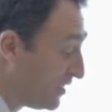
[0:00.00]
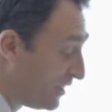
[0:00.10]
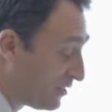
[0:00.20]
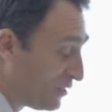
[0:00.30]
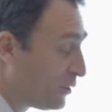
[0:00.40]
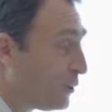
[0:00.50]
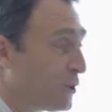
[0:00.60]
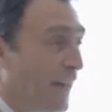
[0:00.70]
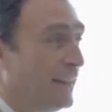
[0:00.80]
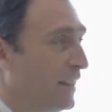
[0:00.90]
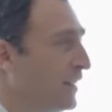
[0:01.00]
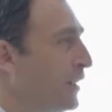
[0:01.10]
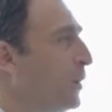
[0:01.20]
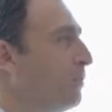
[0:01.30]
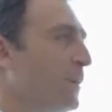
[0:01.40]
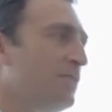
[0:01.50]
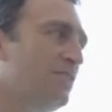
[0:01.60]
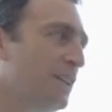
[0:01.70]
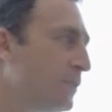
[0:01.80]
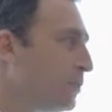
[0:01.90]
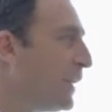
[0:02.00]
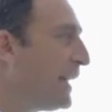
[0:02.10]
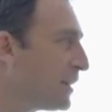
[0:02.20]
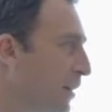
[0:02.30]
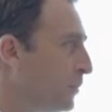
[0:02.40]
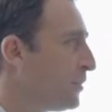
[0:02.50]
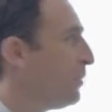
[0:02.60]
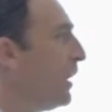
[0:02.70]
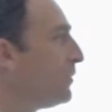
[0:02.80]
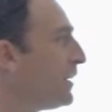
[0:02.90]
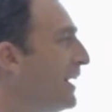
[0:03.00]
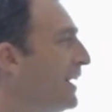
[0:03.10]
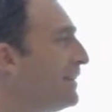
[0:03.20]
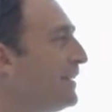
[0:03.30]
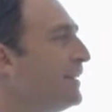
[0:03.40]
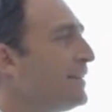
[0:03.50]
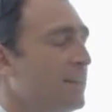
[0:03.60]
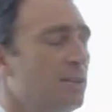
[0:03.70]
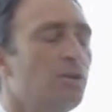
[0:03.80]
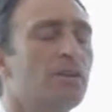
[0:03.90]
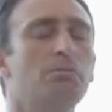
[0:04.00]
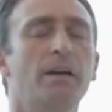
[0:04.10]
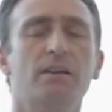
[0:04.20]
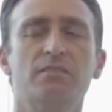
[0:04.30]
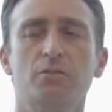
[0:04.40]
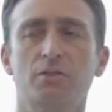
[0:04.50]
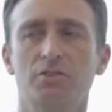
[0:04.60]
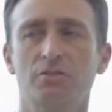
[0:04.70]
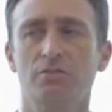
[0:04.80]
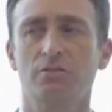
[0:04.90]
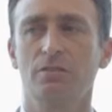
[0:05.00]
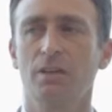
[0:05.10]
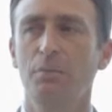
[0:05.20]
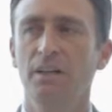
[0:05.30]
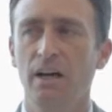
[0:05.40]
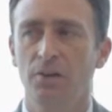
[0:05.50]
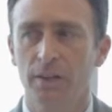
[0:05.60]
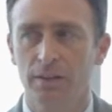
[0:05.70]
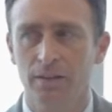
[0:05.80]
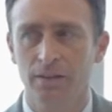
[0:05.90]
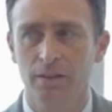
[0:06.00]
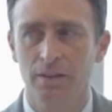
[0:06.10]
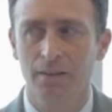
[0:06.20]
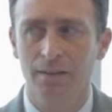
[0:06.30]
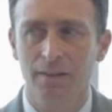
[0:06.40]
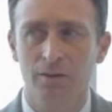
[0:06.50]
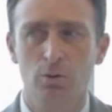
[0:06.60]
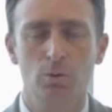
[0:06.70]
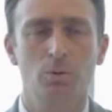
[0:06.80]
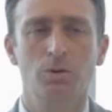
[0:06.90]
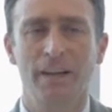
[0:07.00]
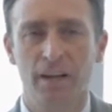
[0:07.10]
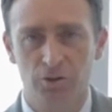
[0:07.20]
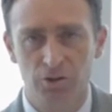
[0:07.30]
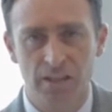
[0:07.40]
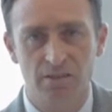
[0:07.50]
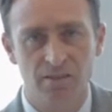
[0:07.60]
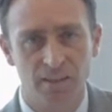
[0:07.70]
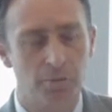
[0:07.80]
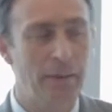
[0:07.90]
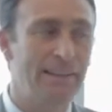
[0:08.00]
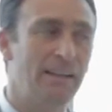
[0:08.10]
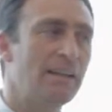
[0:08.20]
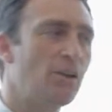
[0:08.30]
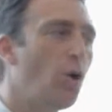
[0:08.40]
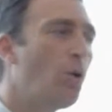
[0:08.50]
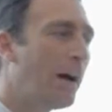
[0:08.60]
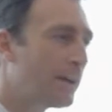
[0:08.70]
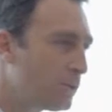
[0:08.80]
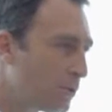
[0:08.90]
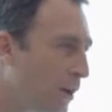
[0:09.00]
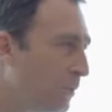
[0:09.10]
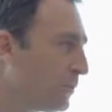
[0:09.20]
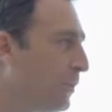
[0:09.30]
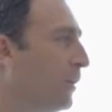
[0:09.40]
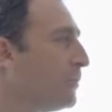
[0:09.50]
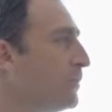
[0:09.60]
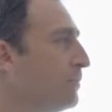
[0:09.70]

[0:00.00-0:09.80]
is just so tiny, but stick to that common ground, and then you can make excursions every now and then to negotiate something, but then go back to common ground.